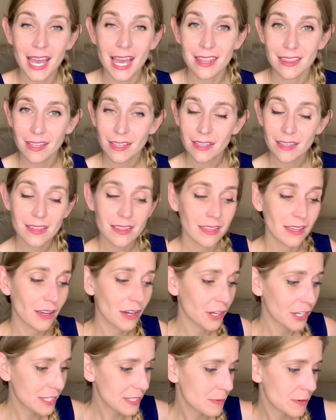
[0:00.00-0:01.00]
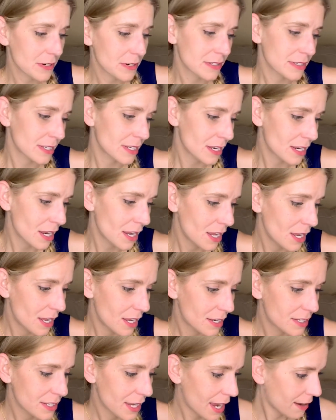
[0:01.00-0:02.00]
I think, the youngest person
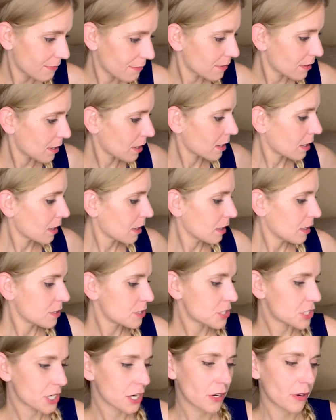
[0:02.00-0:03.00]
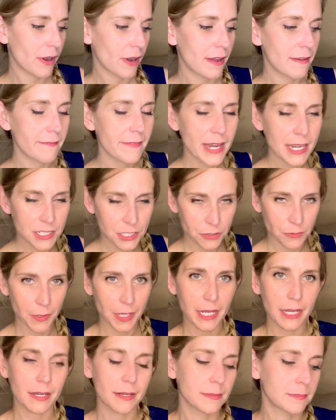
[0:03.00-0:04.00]
to ever show at Fashion
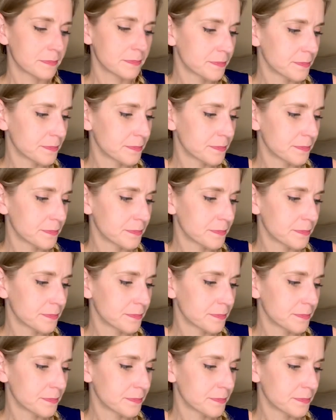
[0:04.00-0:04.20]
Week.